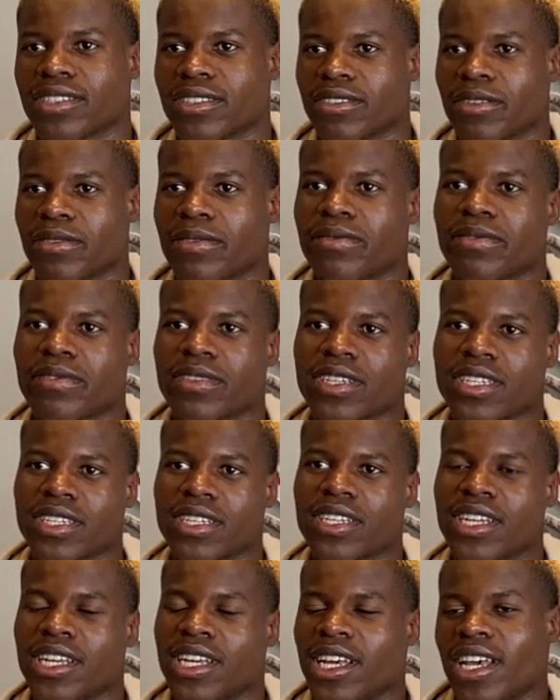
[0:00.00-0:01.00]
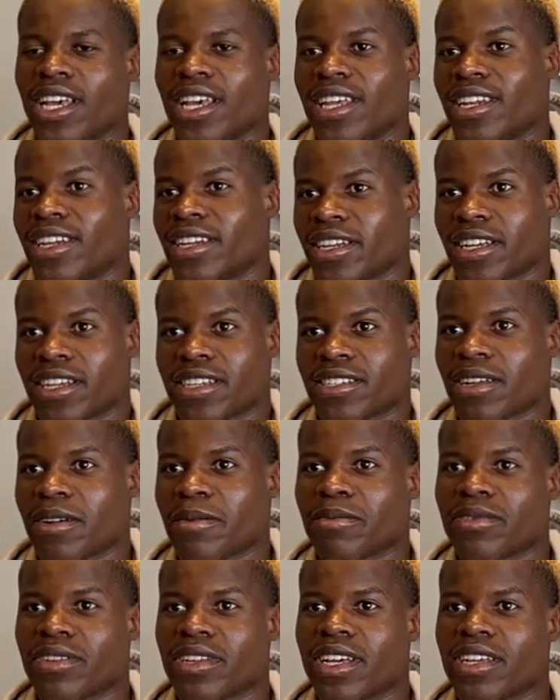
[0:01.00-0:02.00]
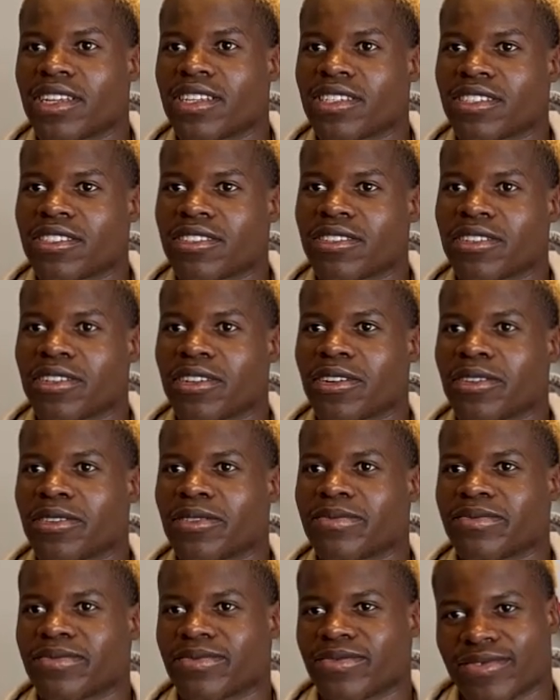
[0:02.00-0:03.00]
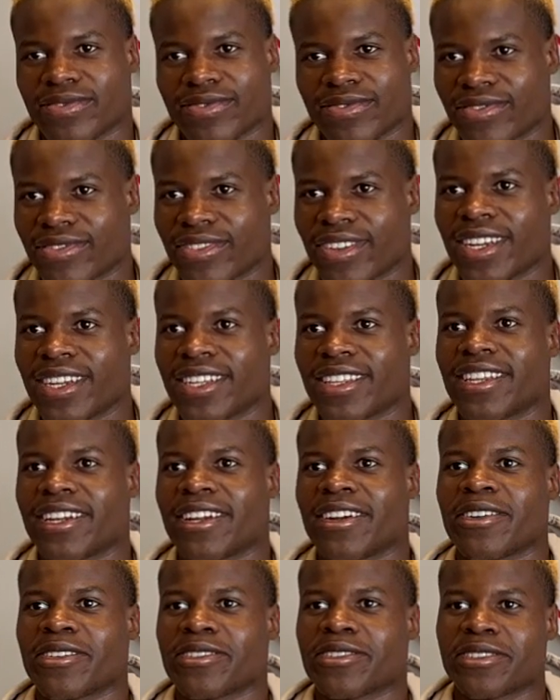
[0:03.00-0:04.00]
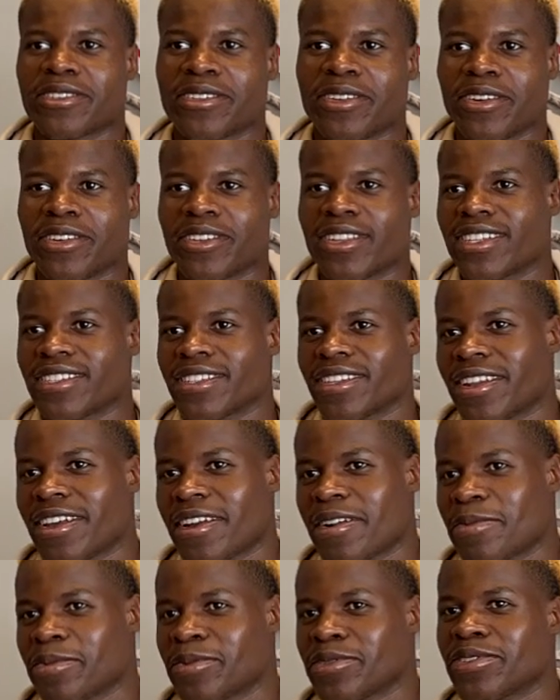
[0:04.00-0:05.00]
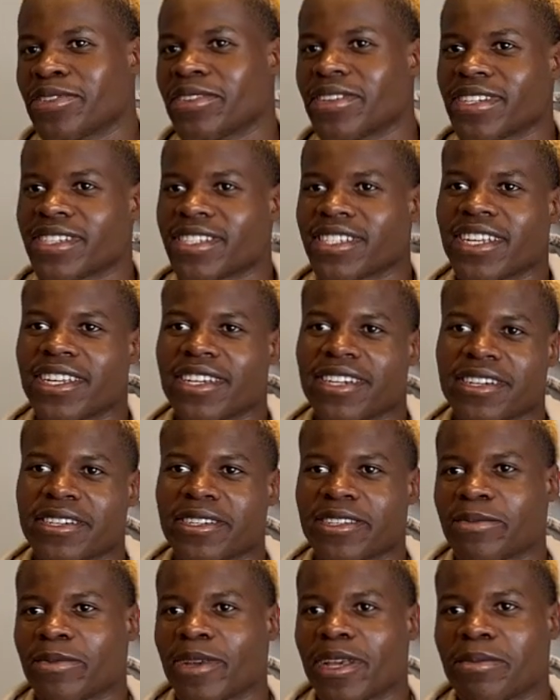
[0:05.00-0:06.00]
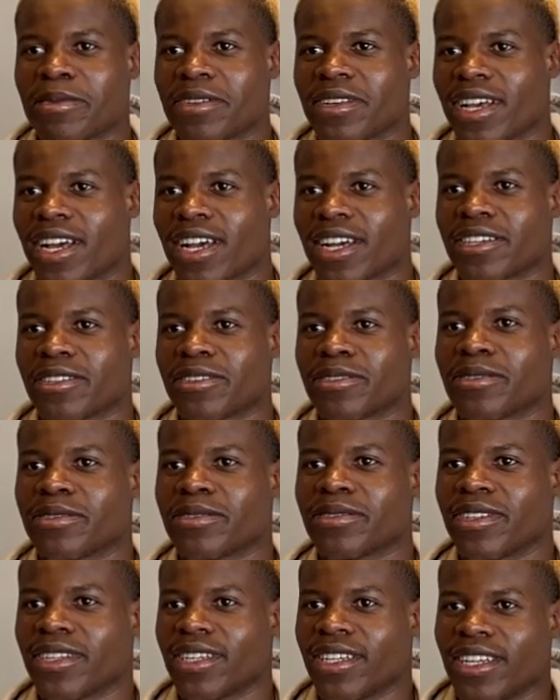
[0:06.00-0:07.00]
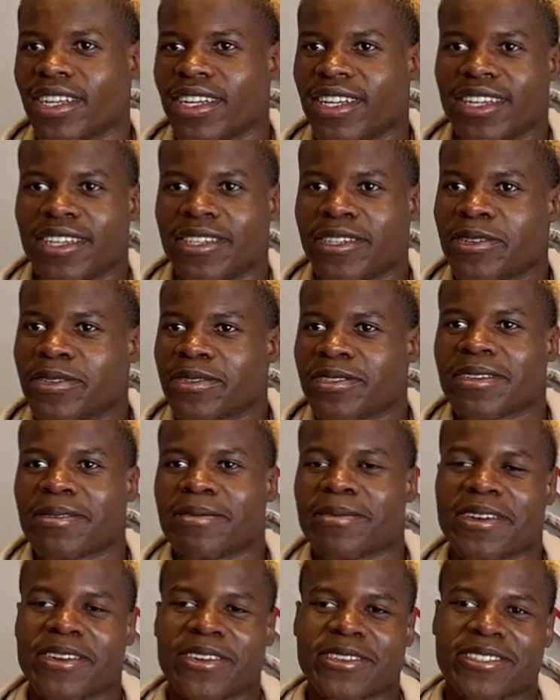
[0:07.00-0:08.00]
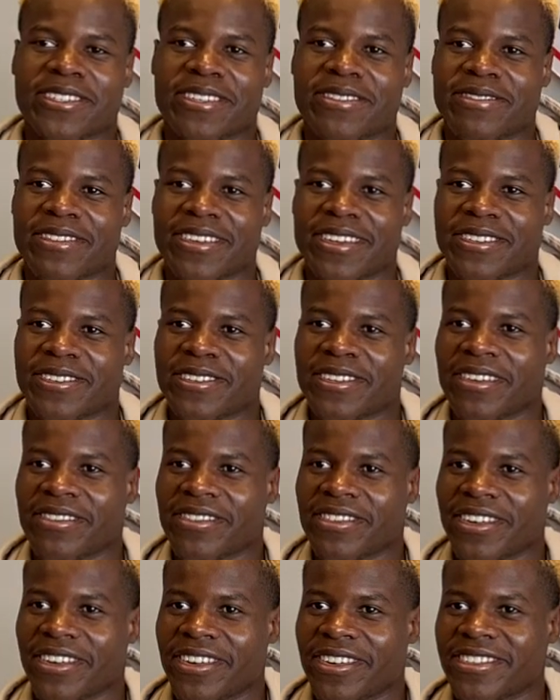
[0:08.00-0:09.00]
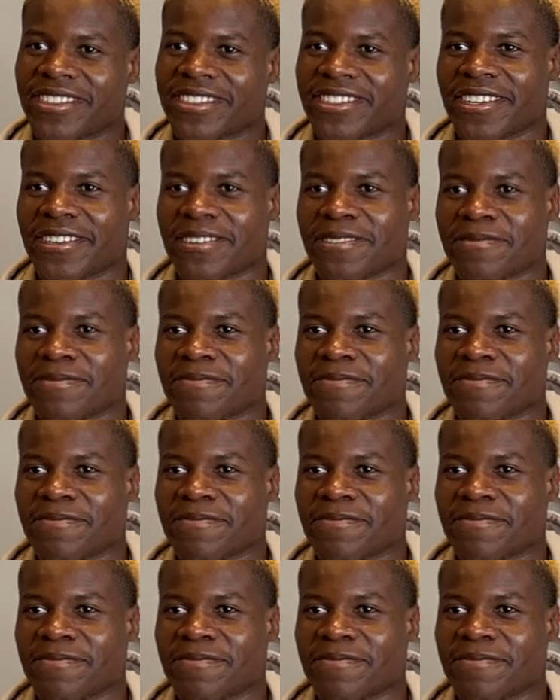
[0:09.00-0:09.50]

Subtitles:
And hopefully, in the next couple of days, you know, anything else. You know, there's a lot of opportunities here. Maybe I could do something else different. You never know. So.